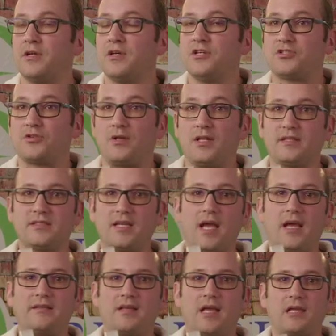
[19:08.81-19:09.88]
So let's say
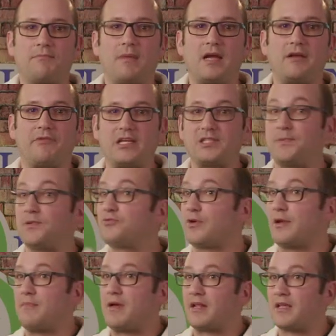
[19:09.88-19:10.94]
I take my respiratory
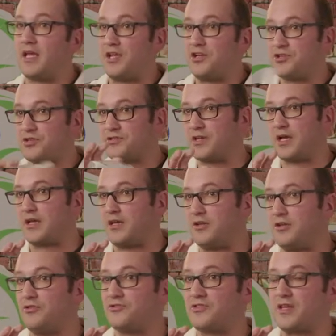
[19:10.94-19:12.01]
medications. I can
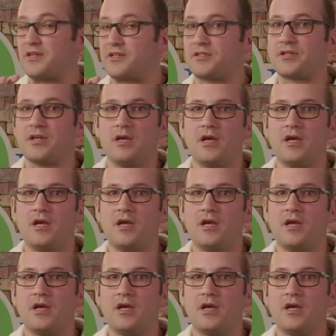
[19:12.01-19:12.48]
use this.